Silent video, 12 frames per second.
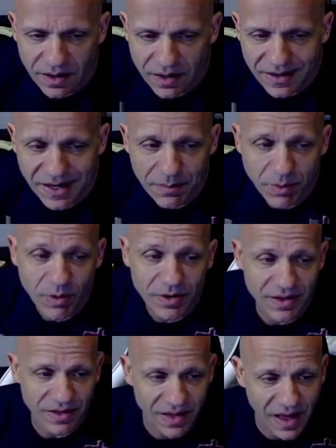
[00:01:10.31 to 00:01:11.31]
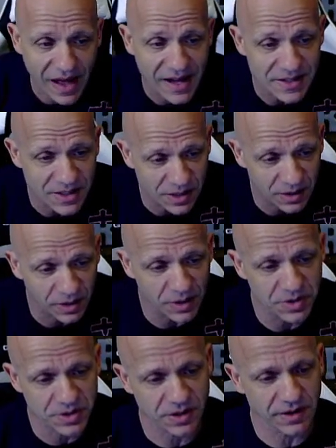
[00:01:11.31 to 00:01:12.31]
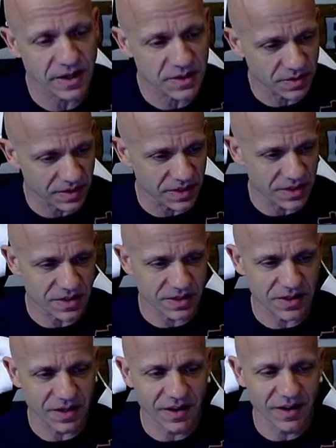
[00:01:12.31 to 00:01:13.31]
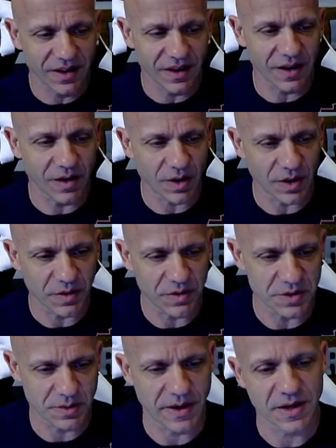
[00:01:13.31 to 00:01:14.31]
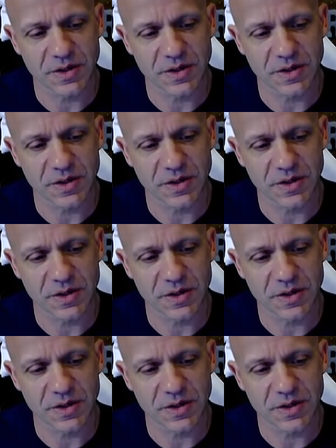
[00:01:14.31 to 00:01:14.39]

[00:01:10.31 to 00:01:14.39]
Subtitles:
and then I ported that to Clojure, and that's what this article is about.